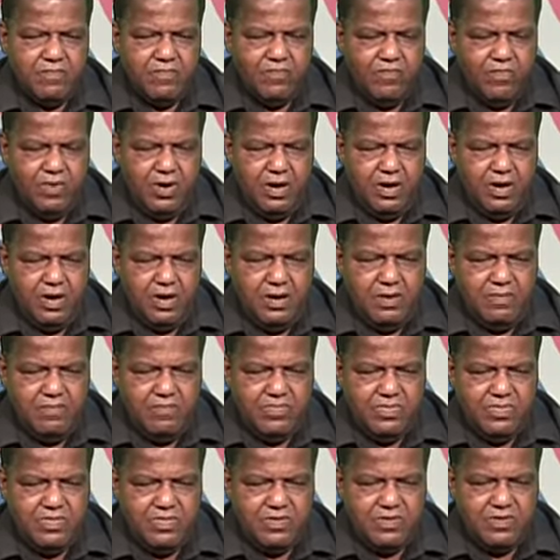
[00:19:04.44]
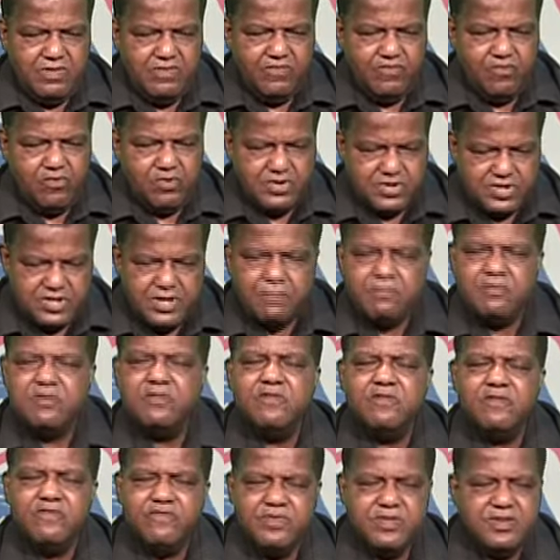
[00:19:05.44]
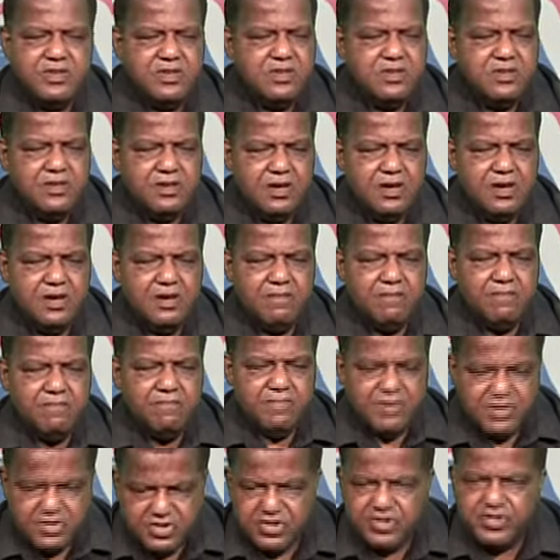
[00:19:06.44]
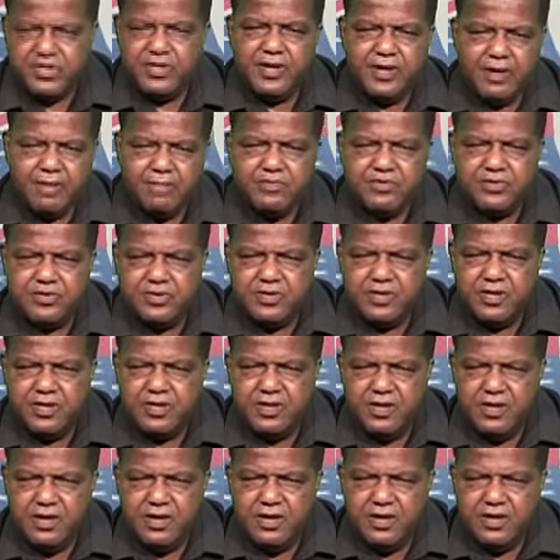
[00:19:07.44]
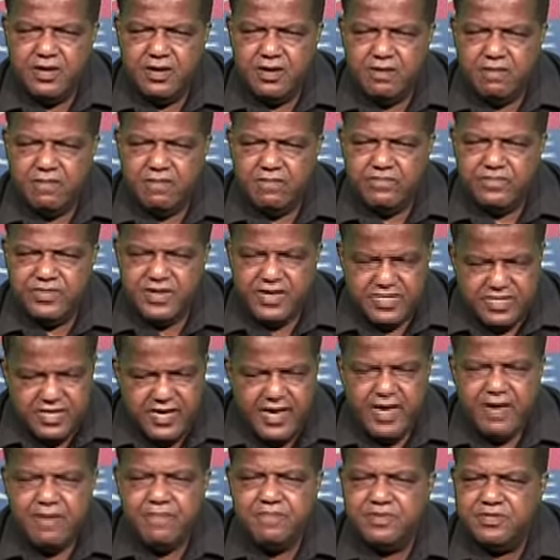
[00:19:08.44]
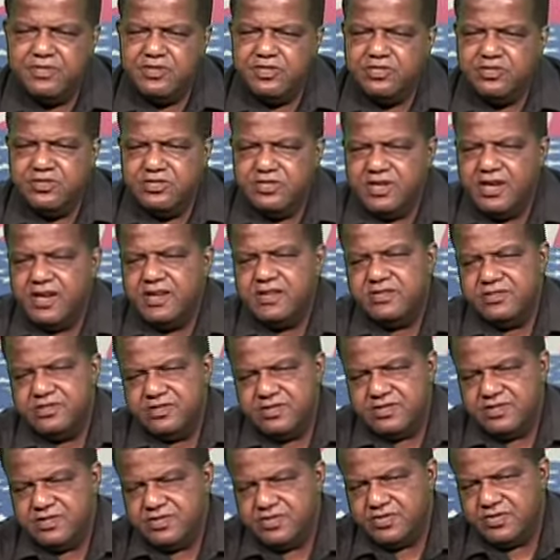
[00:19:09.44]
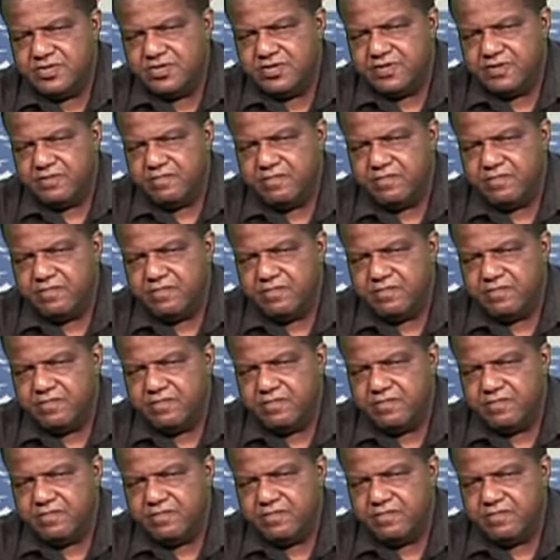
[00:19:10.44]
for some of the missteps that happened in the 90s.